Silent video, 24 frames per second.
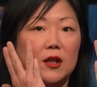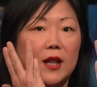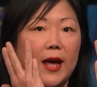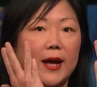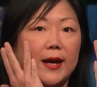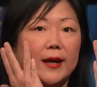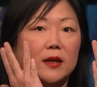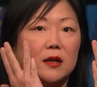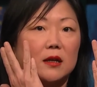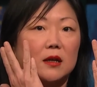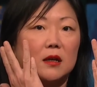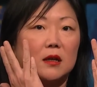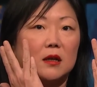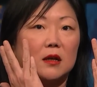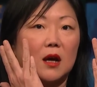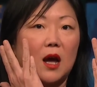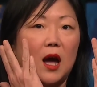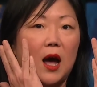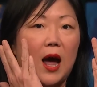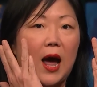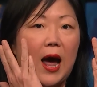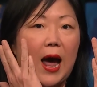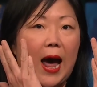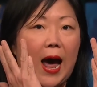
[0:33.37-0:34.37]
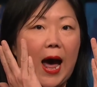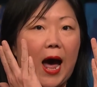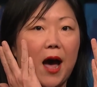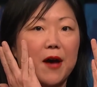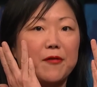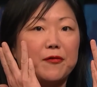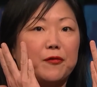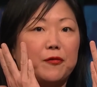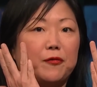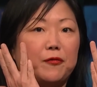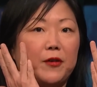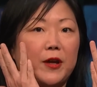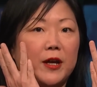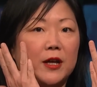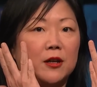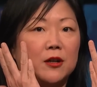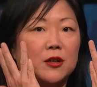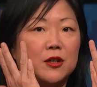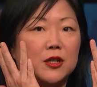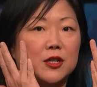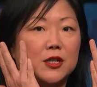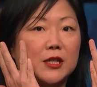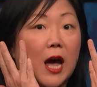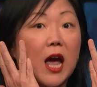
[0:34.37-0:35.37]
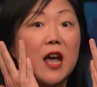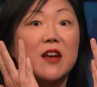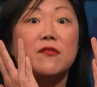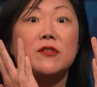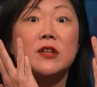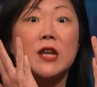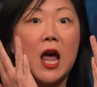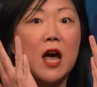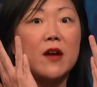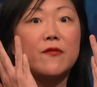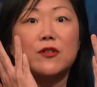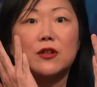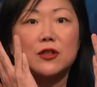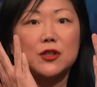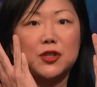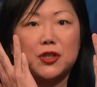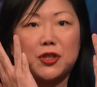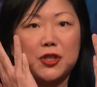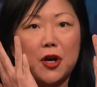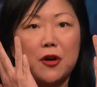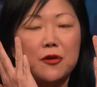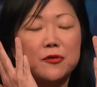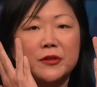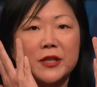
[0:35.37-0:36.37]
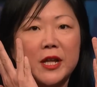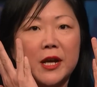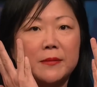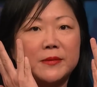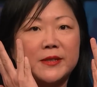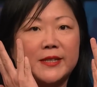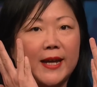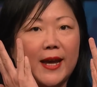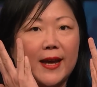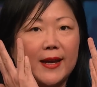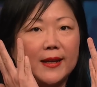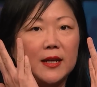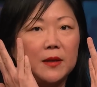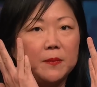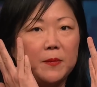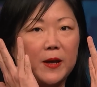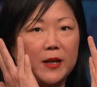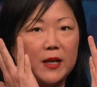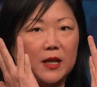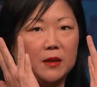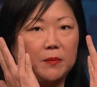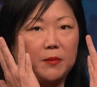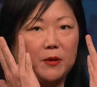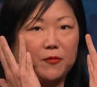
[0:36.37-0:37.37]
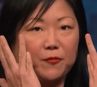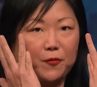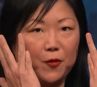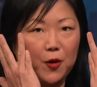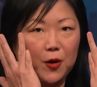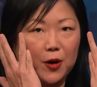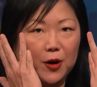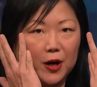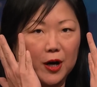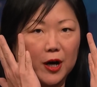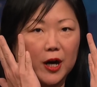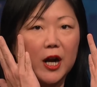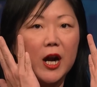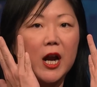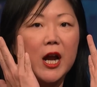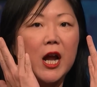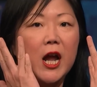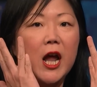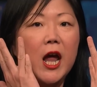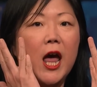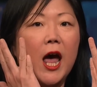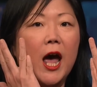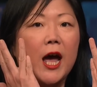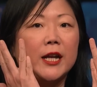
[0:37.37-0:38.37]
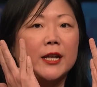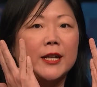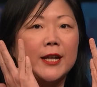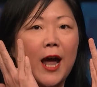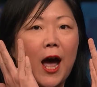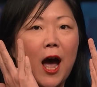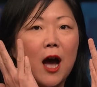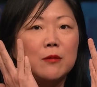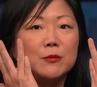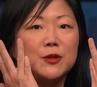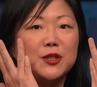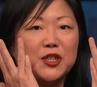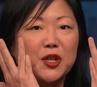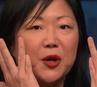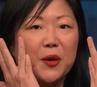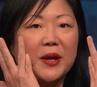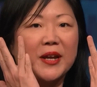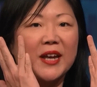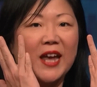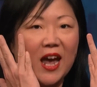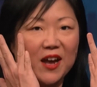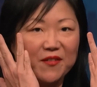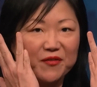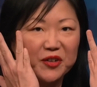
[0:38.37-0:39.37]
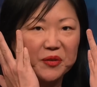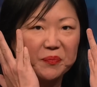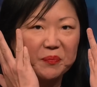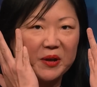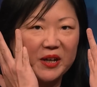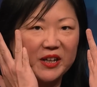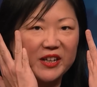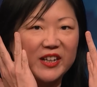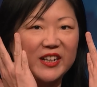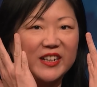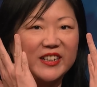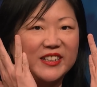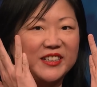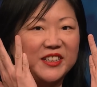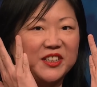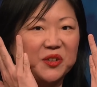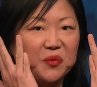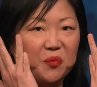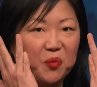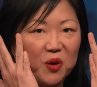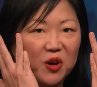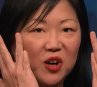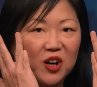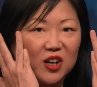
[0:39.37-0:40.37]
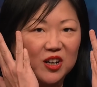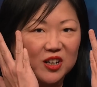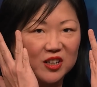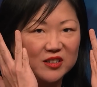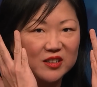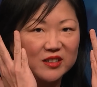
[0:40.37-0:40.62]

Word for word: like half fingers. I've never shown them to anybody before. Oh my God. And now I'm showing everybody in the world.